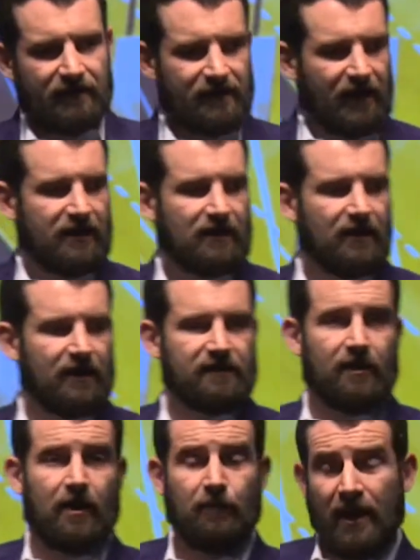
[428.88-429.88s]
takes a long
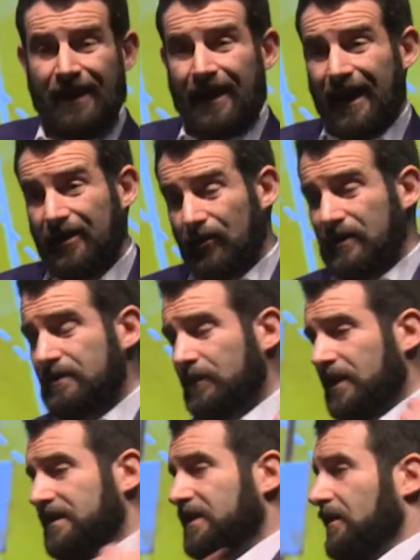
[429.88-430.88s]
time, and
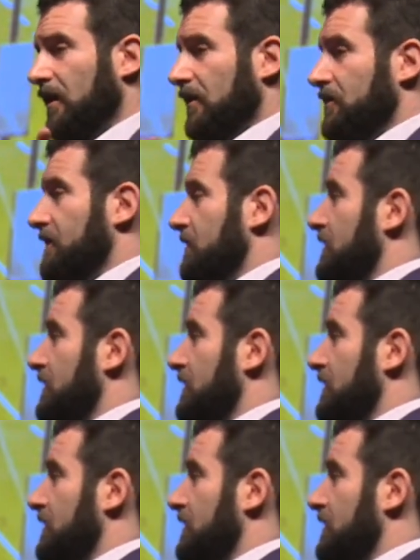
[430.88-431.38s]
ultimately technologies are